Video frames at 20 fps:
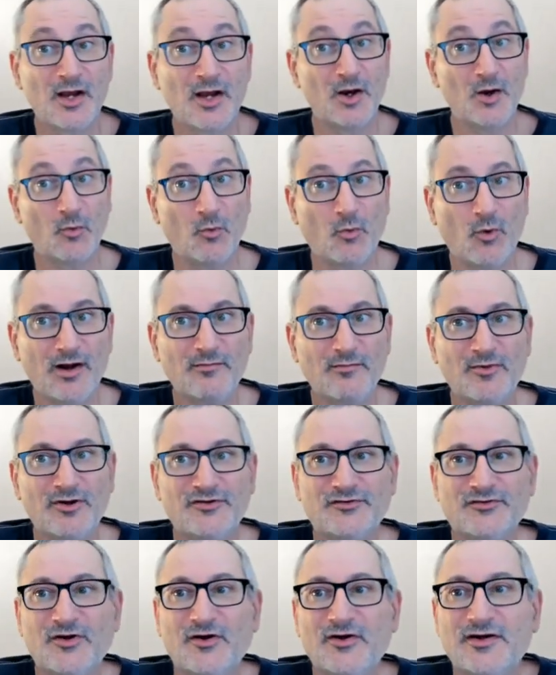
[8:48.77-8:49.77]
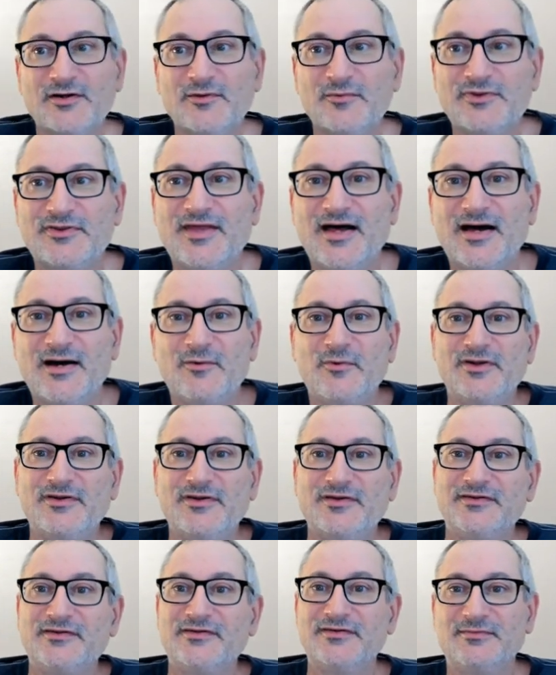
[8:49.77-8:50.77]
Why am I starting with that when
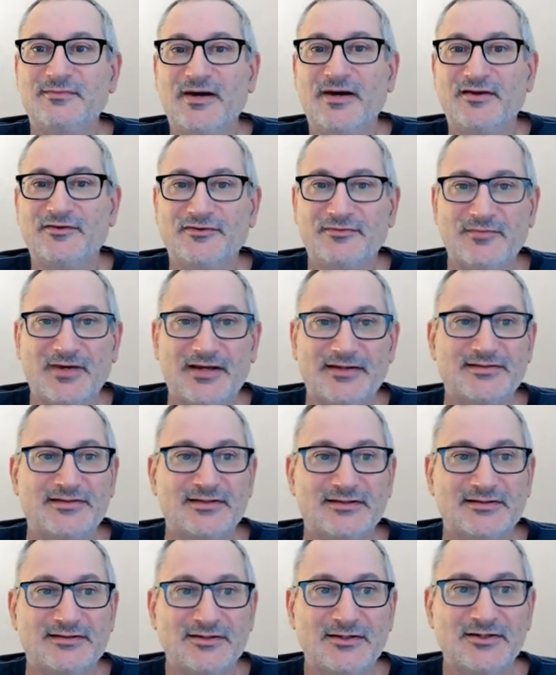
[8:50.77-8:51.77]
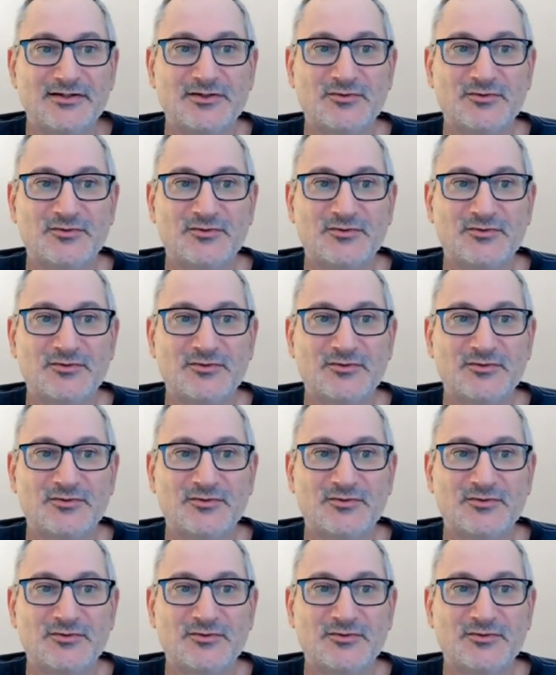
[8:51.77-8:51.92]
this is about semantic search?